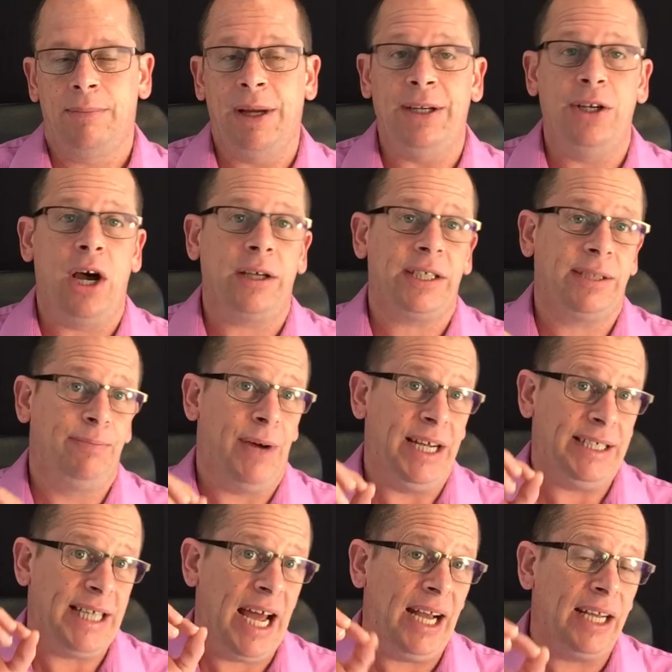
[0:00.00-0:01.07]
by
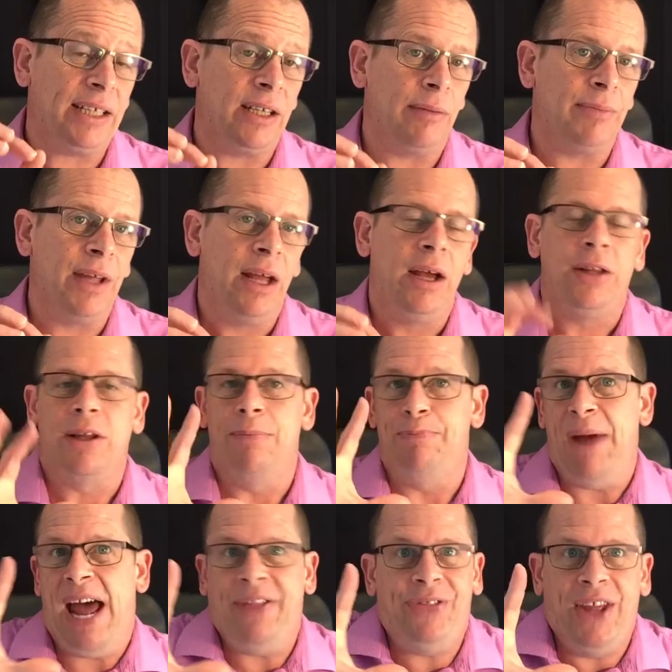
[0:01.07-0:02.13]
telling them the
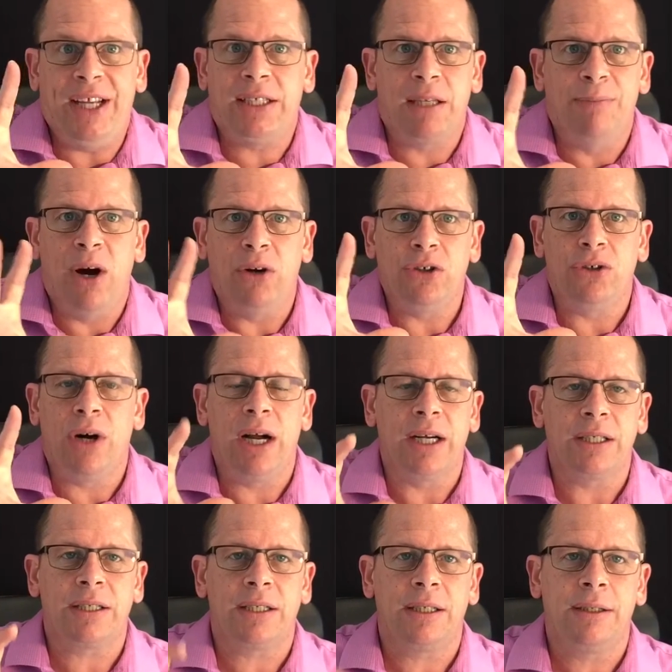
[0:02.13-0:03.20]
bad things about
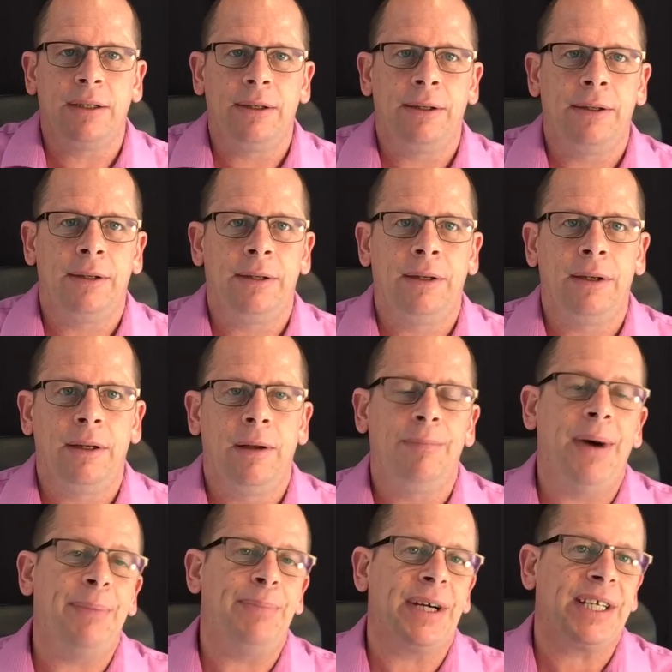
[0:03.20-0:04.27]
drugs,
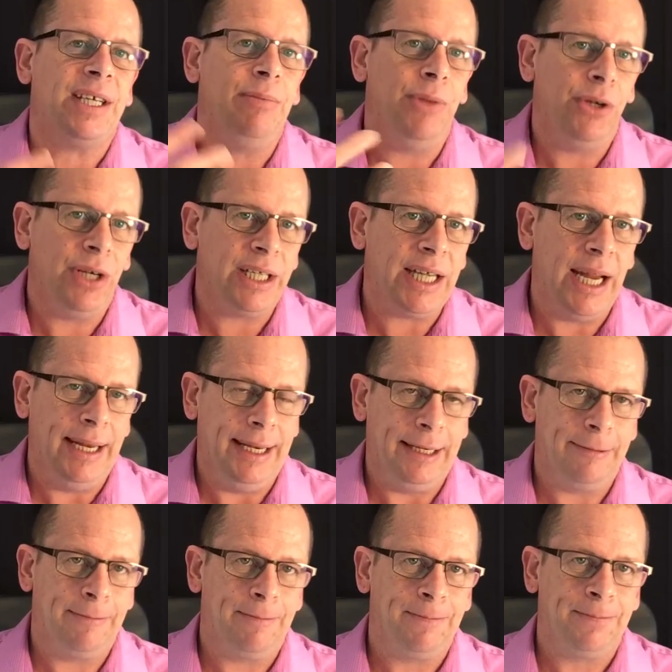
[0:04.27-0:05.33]
but by
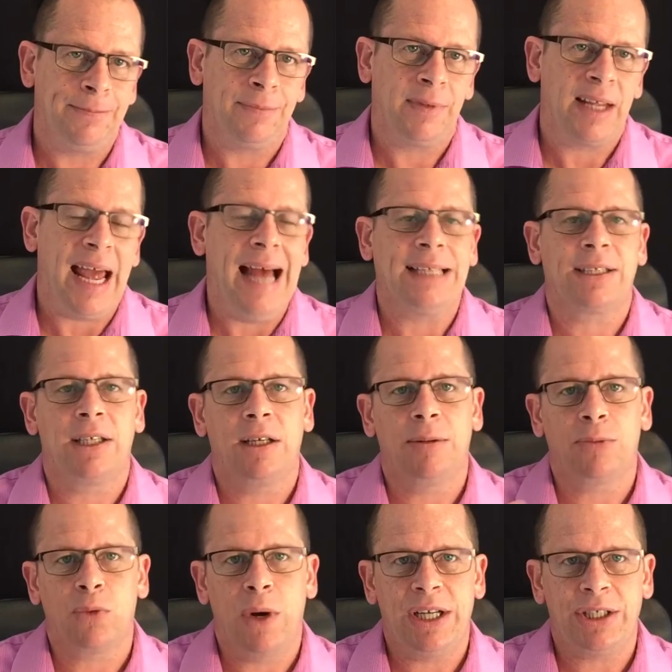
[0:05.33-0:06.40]
communicating, asking
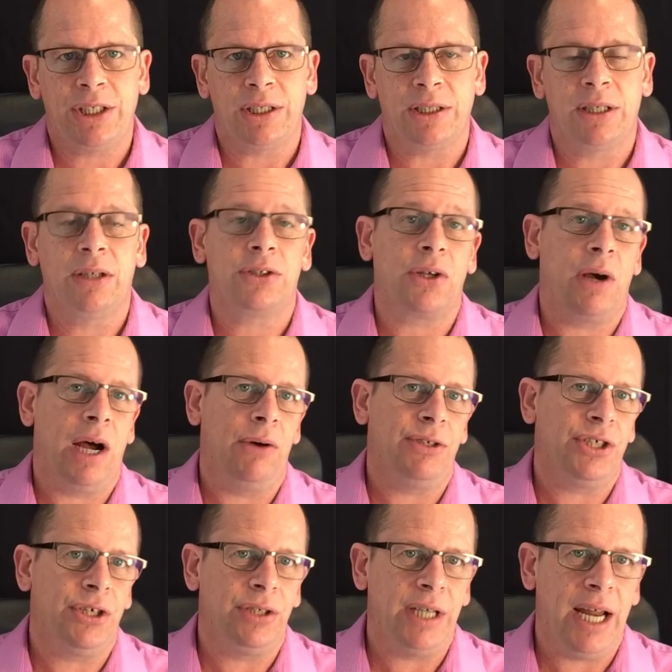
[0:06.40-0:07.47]
them questions. So how
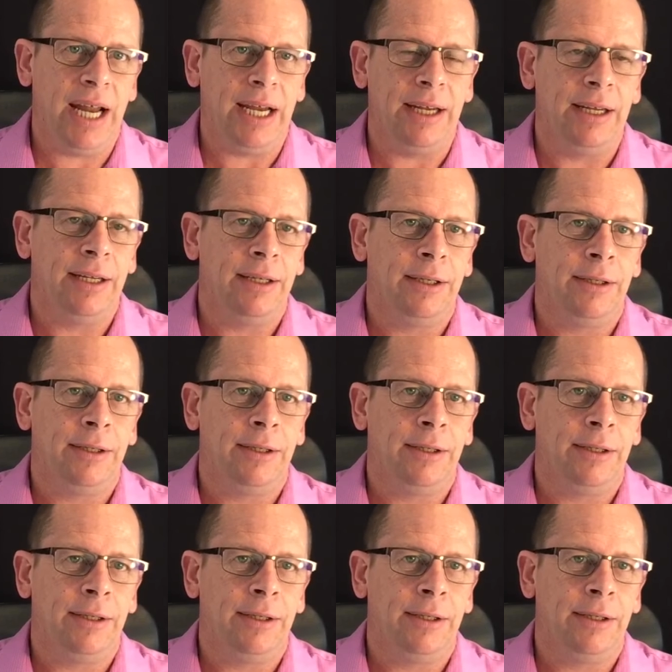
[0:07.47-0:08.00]
was your day?